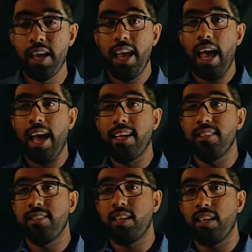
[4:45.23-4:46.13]
and
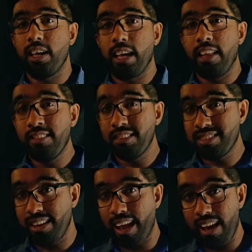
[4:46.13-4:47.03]
in this
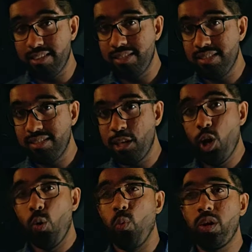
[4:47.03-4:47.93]
analysis
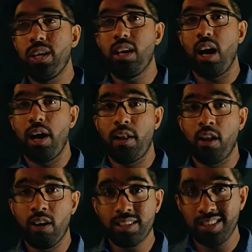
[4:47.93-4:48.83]
we are
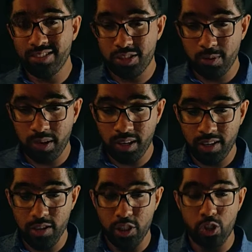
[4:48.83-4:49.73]
not considering
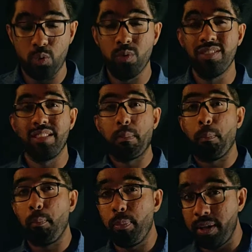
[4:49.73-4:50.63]
the tool's
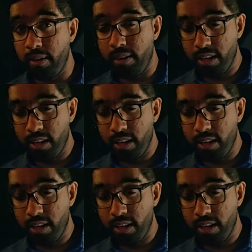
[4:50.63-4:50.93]
pin